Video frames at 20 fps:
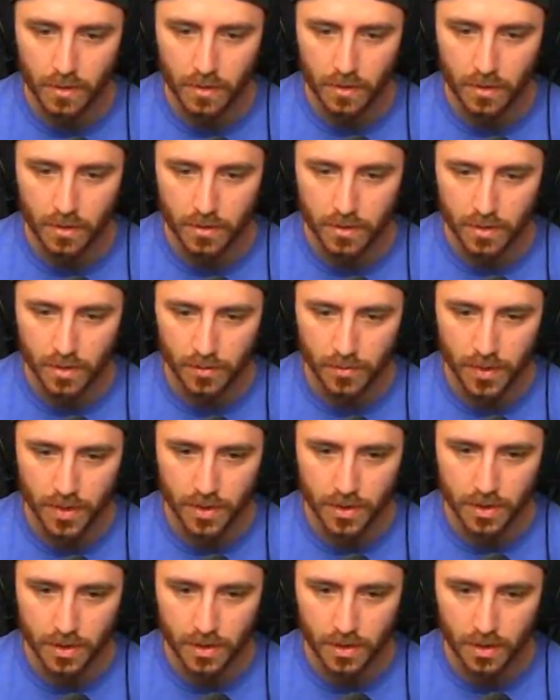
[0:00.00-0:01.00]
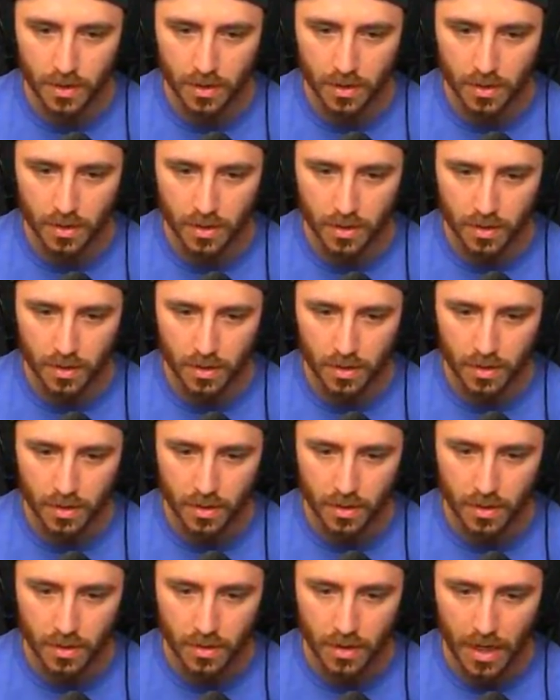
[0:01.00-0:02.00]
What's up, bitch?
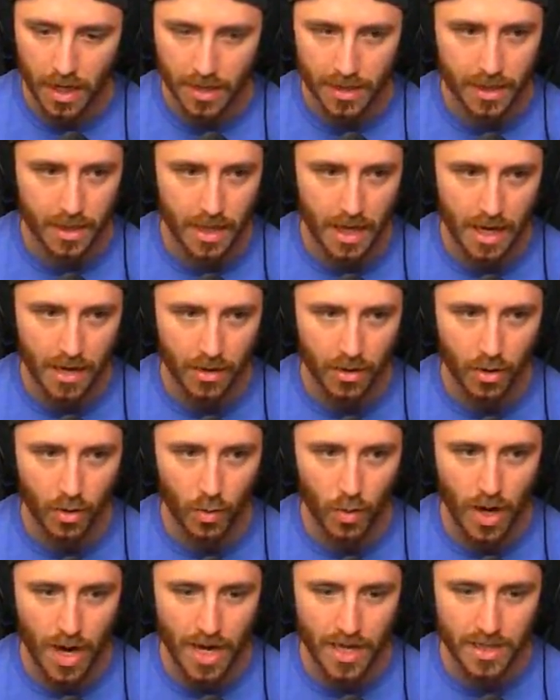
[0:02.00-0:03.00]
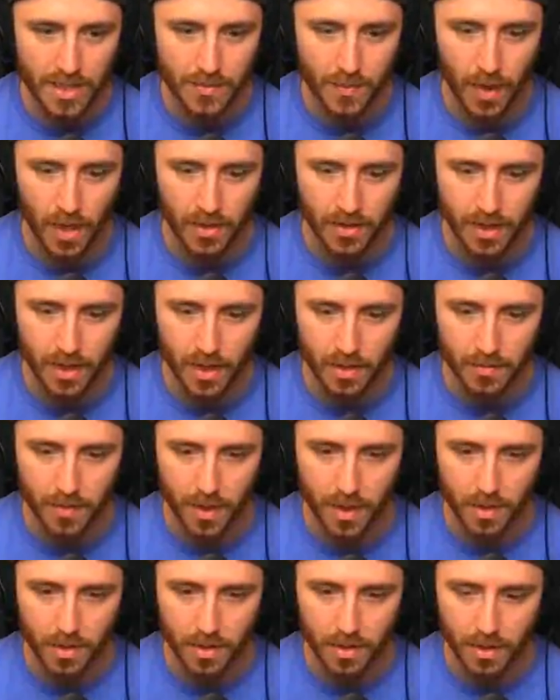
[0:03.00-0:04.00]
That, I, I don't know I, why I spawned the there,
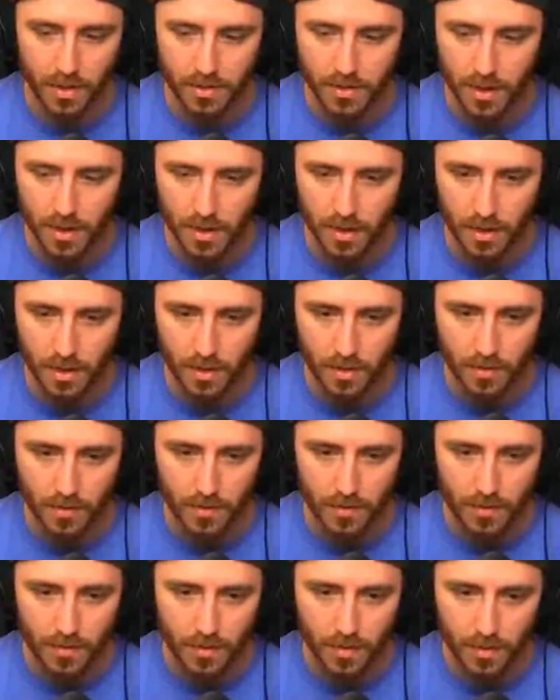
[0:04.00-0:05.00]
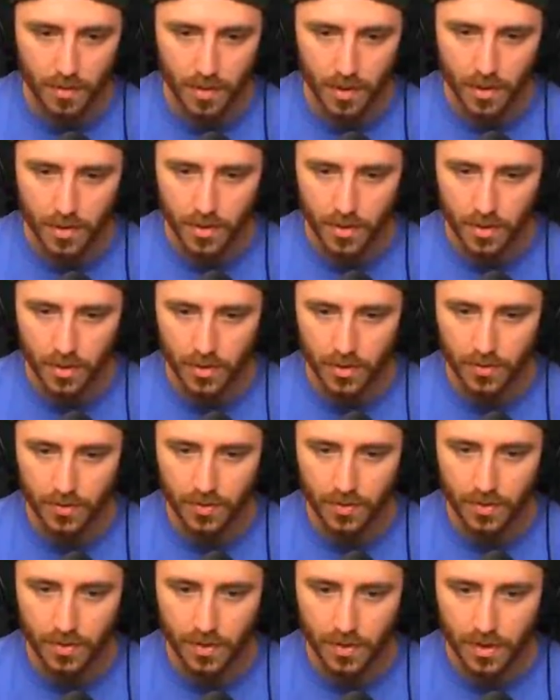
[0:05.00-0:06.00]
but I'll grenades. take it. Dude,
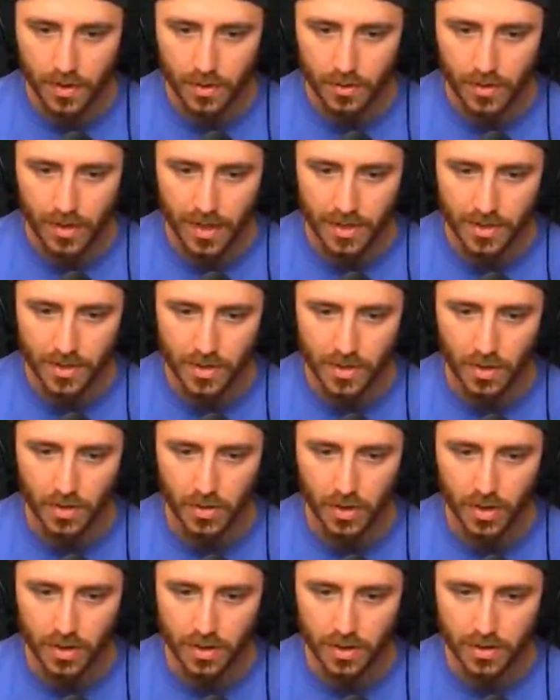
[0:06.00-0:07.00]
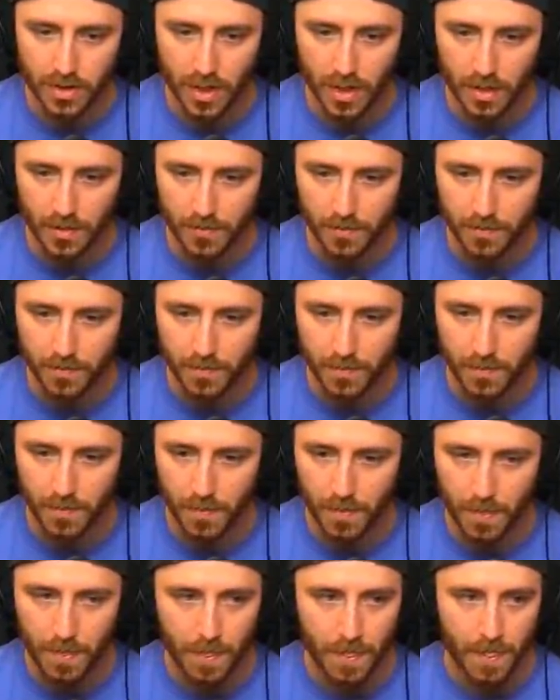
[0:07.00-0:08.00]
I, grenades are so good in this game.
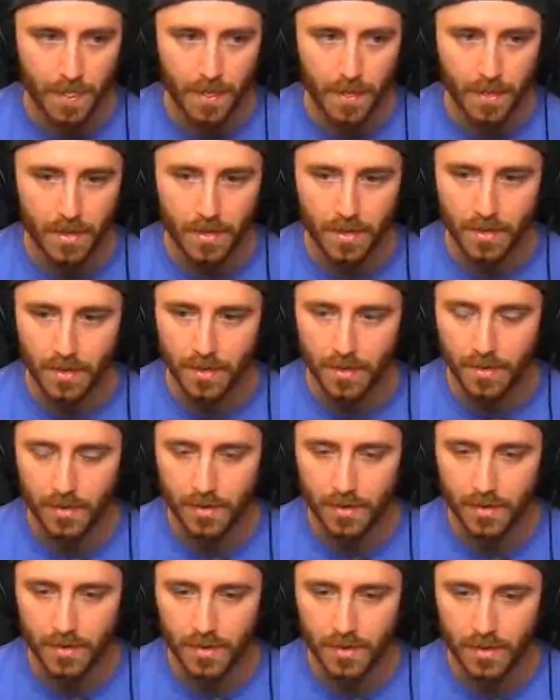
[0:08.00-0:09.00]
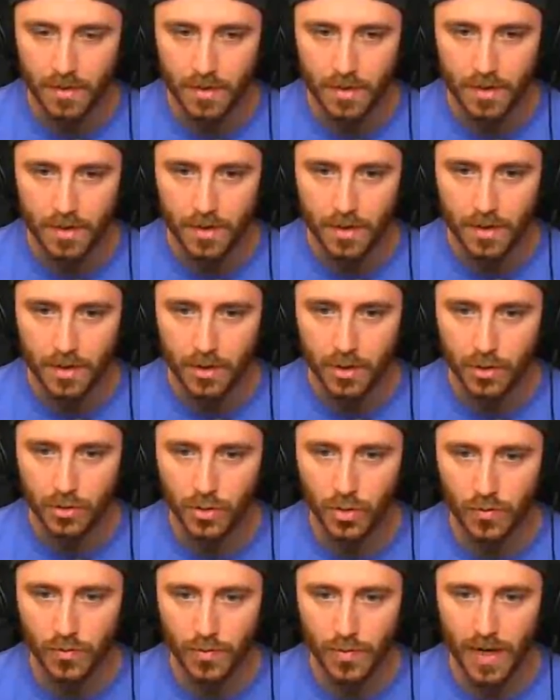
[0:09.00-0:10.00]
I don't. You can
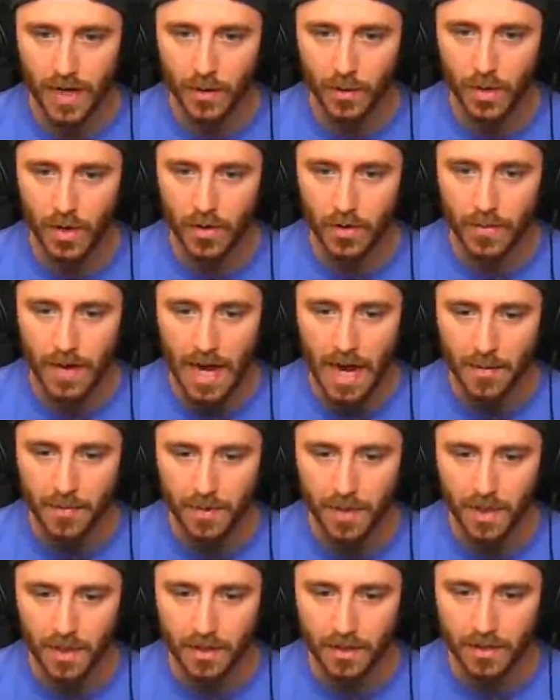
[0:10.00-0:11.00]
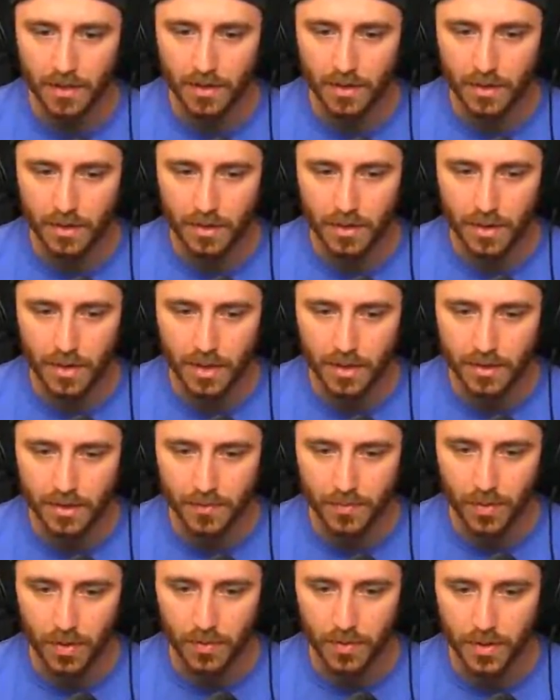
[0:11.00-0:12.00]
throw from anywhere on the map Ooh, and get get to
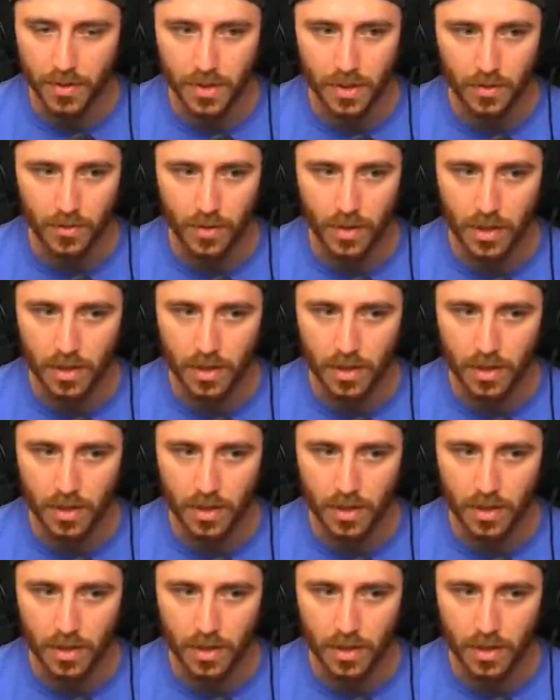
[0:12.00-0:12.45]
pretty much anywhere.